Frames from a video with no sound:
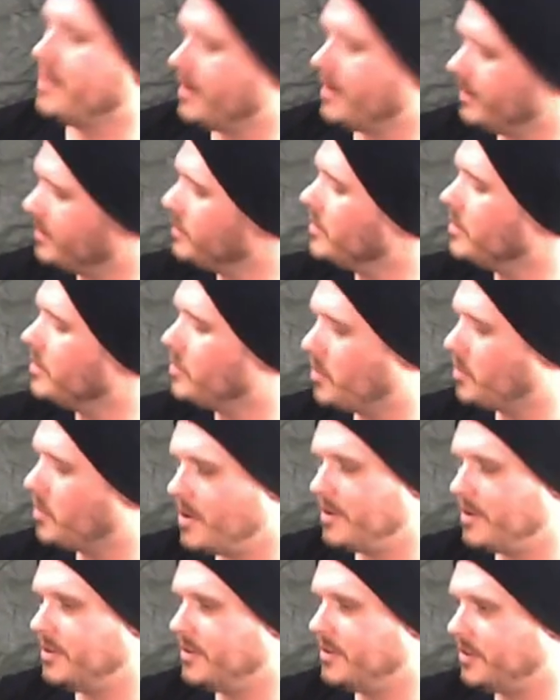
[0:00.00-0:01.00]
there's some good
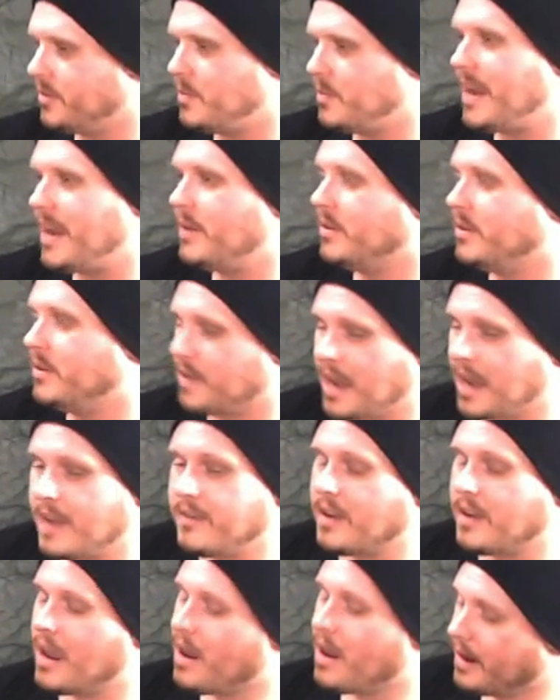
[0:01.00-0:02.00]
promoters or some bad ones, but
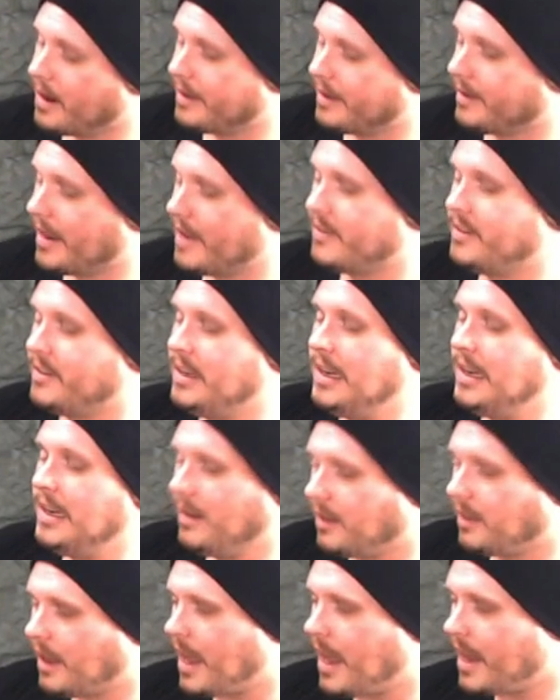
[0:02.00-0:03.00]
I've seen
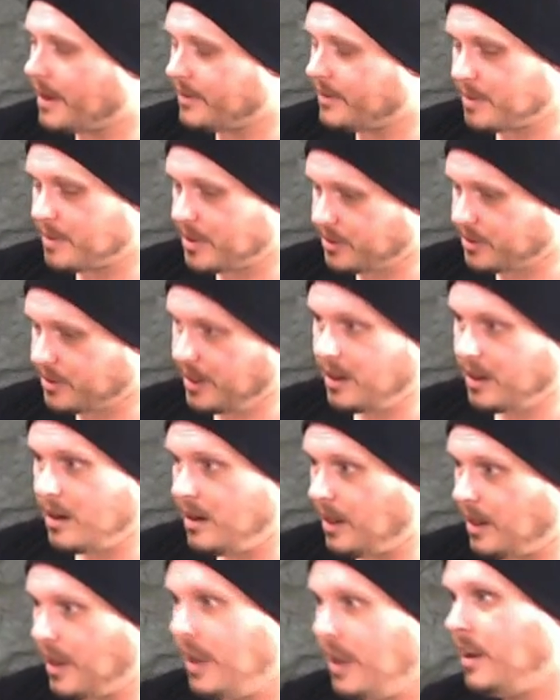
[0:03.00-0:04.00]
a lot of, especially in
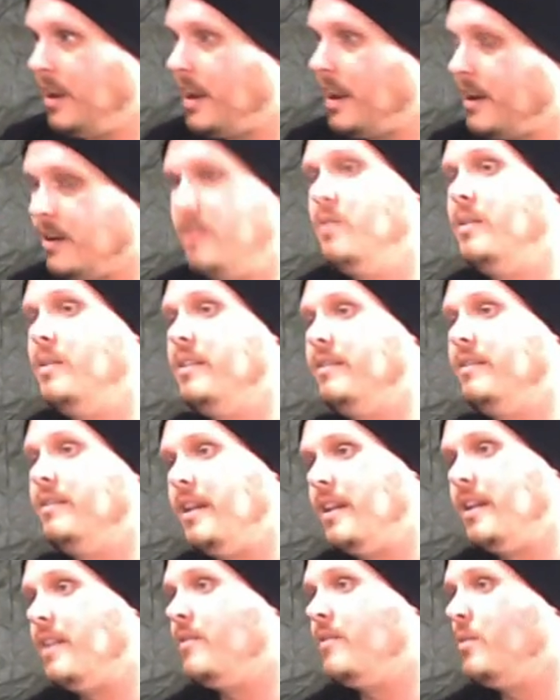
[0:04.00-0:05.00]
Indiana, I don't know what it's
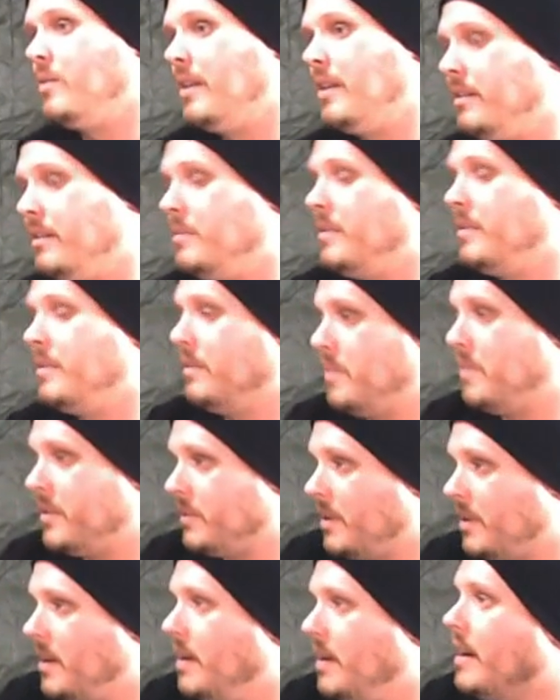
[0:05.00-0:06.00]
like everywhere else, but
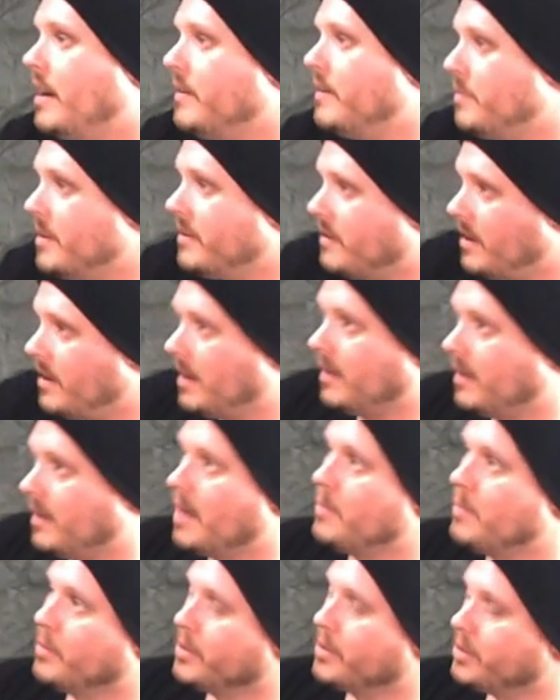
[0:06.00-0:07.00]
especially here, I've been seeing a
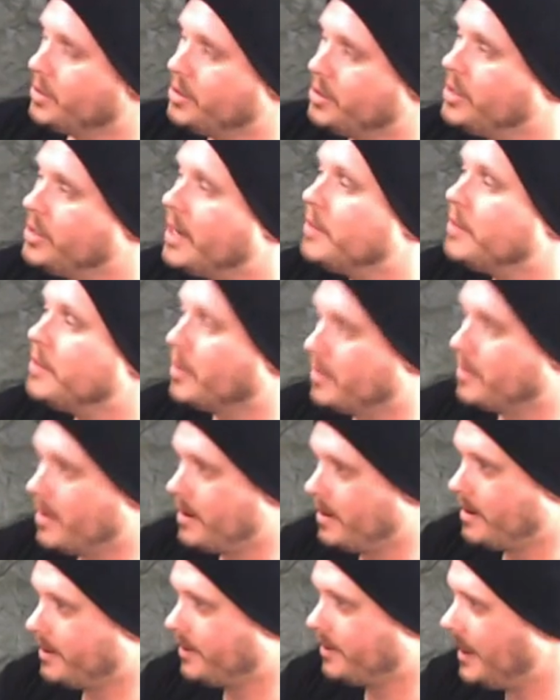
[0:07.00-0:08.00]
lot more shit
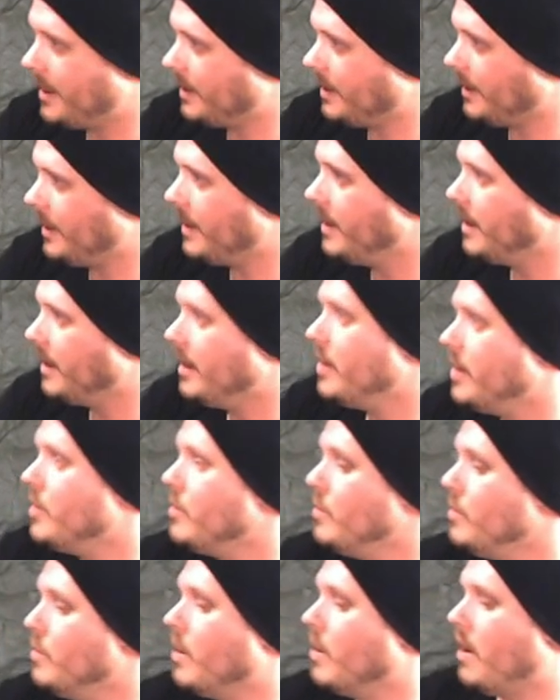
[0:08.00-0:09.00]
promoters lately
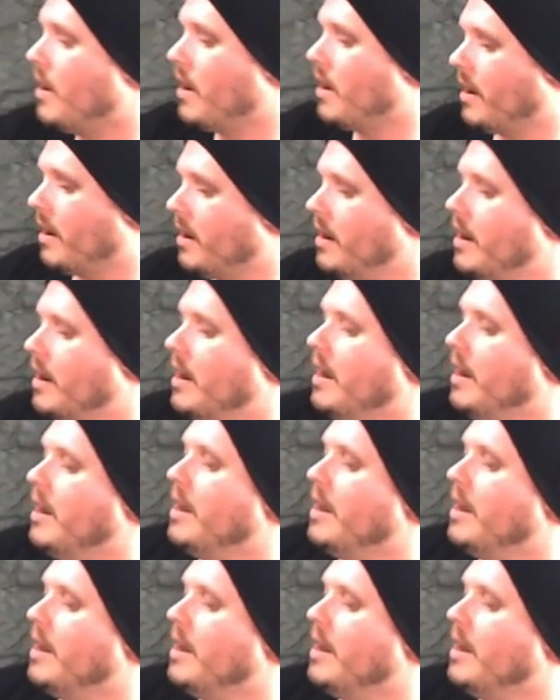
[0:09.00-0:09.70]
who are